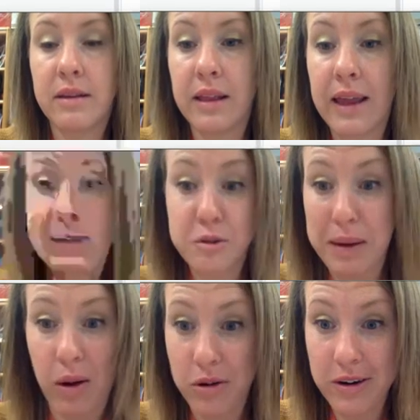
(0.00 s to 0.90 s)
less
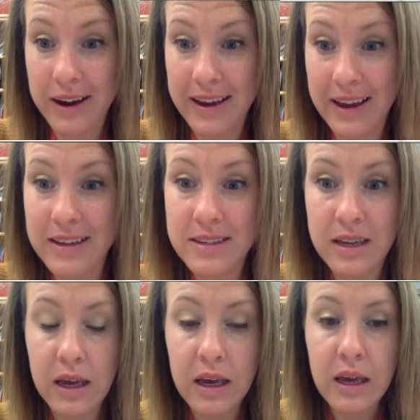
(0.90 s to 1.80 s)
powered, I guess,
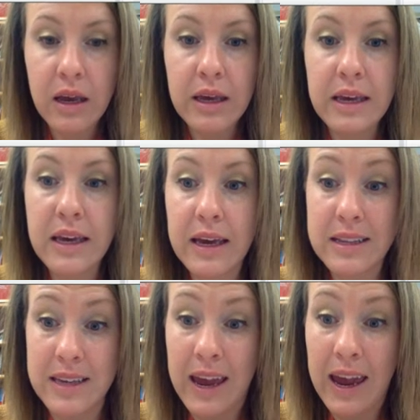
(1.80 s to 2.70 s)
he
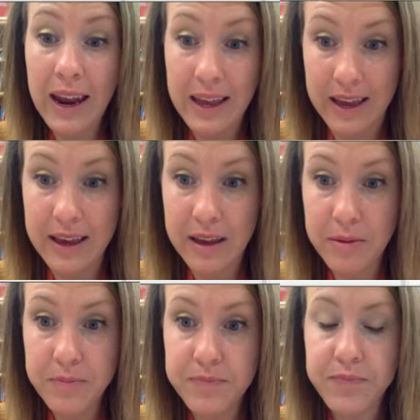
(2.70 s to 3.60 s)
gets a headache
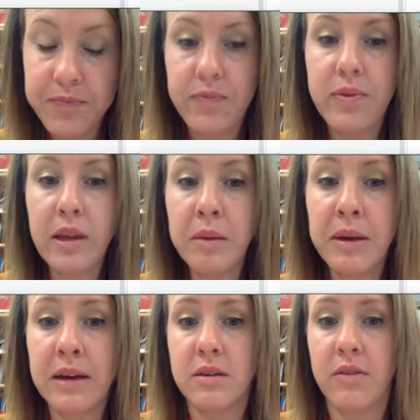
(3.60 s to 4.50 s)

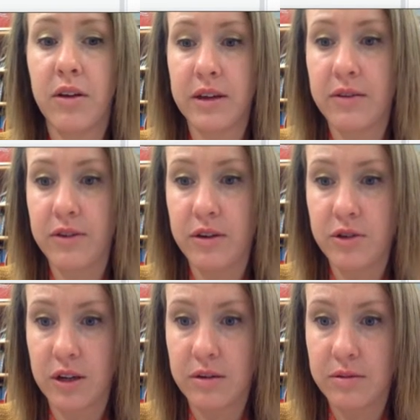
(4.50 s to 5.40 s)
because of all the
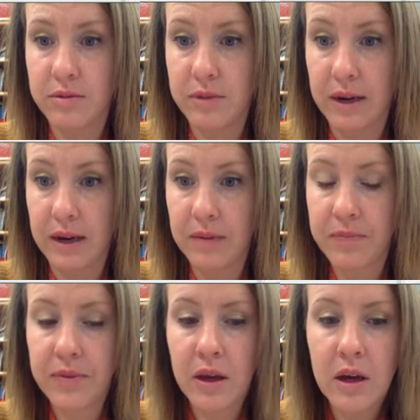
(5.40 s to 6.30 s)
confusion, right?
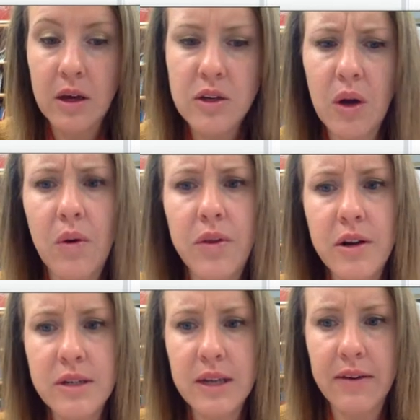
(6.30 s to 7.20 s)
So
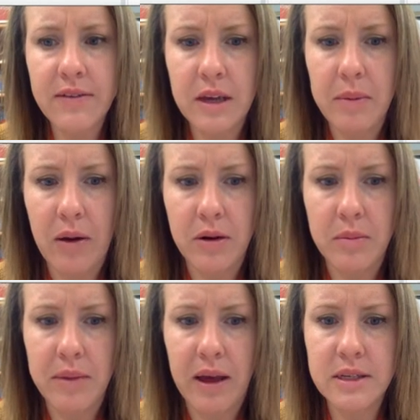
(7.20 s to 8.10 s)
there's definitely a power
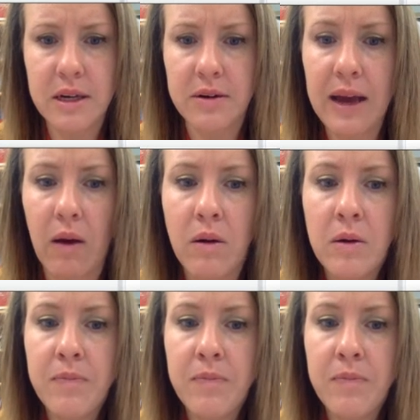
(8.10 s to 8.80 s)
imbalance here. Now,